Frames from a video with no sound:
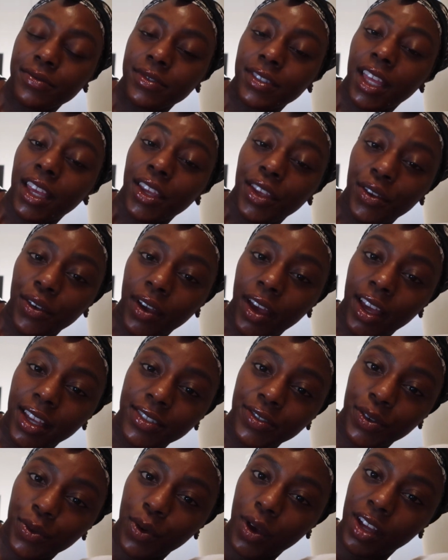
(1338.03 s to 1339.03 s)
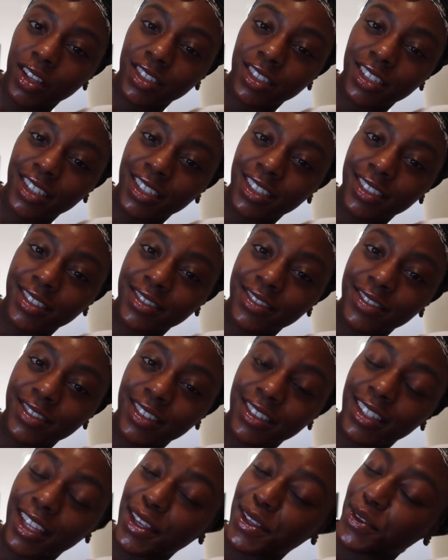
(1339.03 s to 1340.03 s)
Thank you guys for watching.
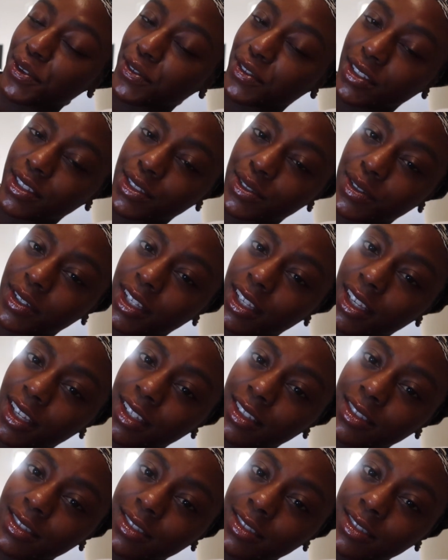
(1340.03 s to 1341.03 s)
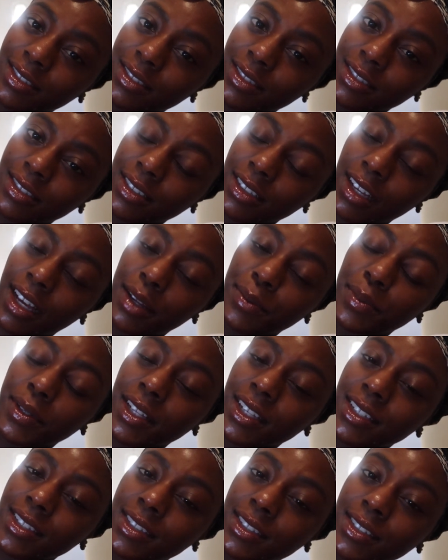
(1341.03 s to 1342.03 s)
Thank you for tuning in. God
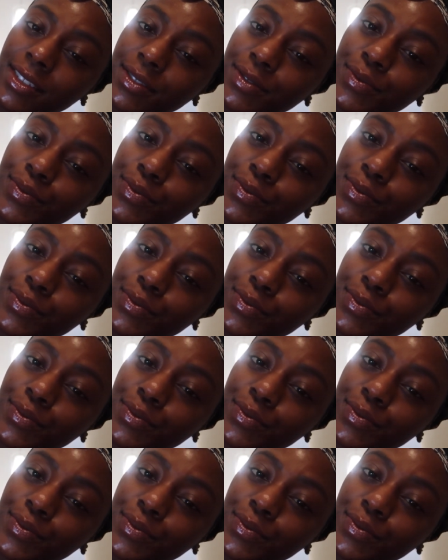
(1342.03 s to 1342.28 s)
bless.